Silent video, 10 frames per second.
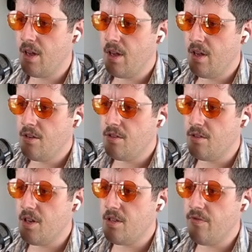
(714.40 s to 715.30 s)
So
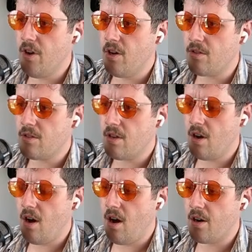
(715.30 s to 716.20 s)
these folks
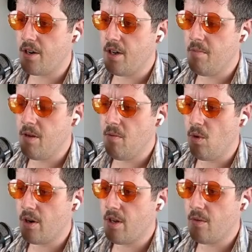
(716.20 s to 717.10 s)
are going to be
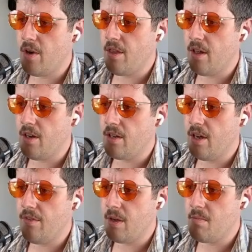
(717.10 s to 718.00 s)
working with and
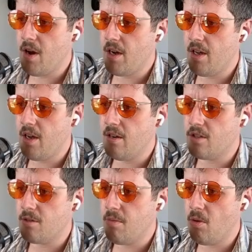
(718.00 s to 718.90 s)
giving money and
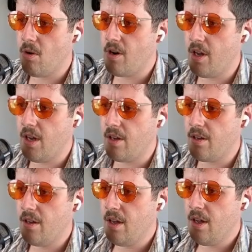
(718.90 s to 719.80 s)
supporting
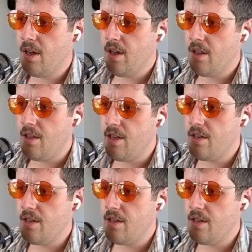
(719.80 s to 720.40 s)
these